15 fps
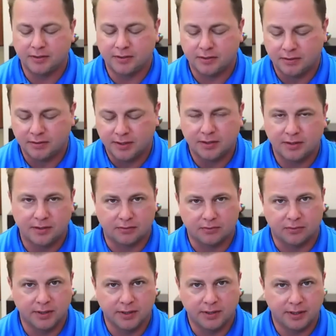This is a
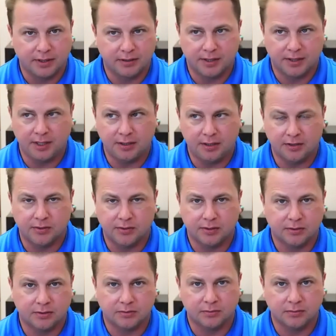really key,
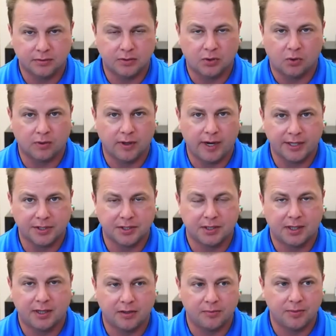critical, core action
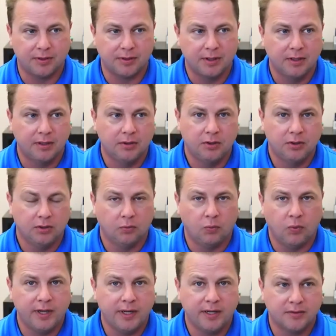item. And
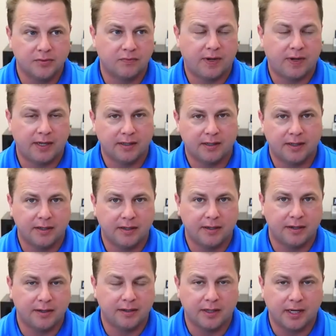when it gets violated
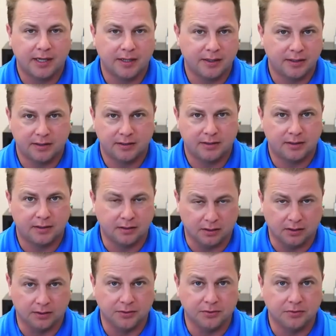here, I get
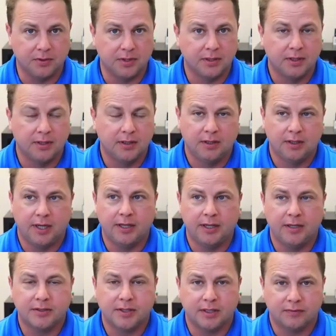unglued. It
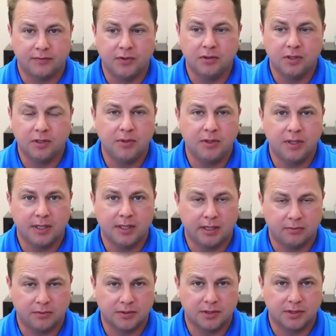is that if you communicate
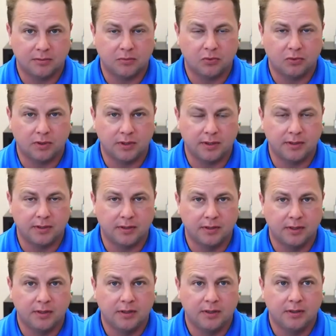with someone,
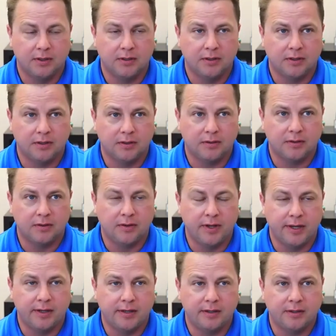
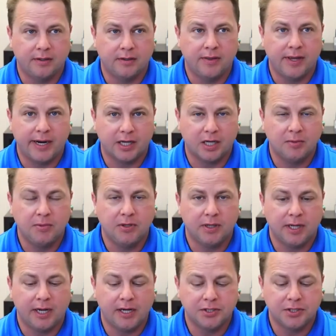then that
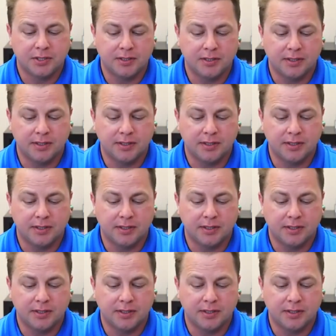communication is